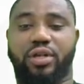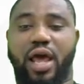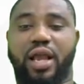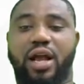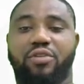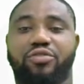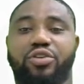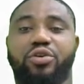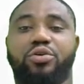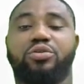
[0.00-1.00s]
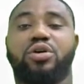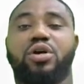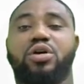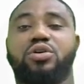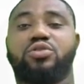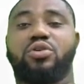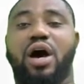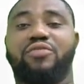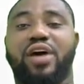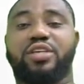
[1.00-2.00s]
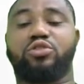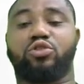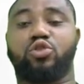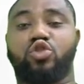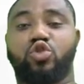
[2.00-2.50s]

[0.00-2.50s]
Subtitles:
like our video. So I advise you to